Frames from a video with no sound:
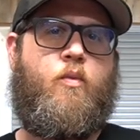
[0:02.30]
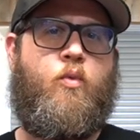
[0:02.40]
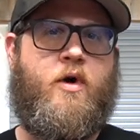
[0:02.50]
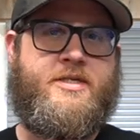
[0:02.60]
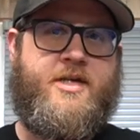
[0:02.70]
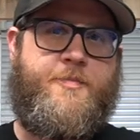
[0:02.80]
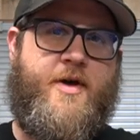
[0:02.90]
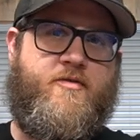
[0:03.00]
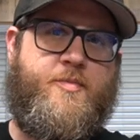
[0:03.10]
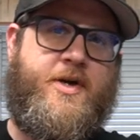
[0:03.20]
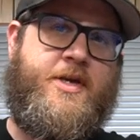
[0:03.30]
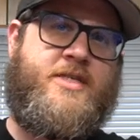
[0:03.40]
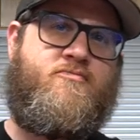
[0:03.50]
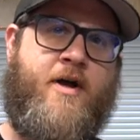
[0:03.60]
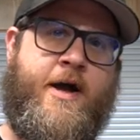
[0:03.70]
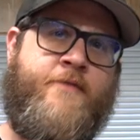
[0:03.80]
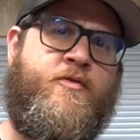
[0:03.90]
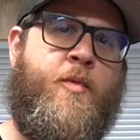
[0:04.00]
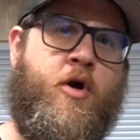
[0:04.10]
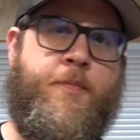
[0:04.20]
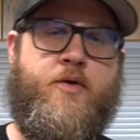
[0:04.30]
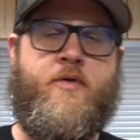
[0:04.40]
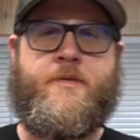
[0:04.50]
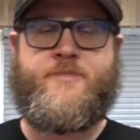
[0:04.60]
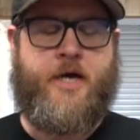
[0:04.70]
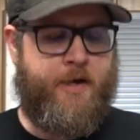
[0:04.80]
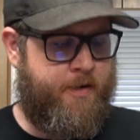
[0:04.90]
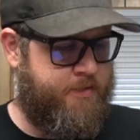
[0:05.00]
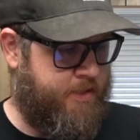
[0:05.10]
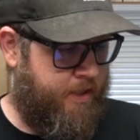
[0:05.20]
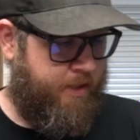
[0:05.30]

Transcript: What's up everybody? It's Ryan from R&B Reptiles.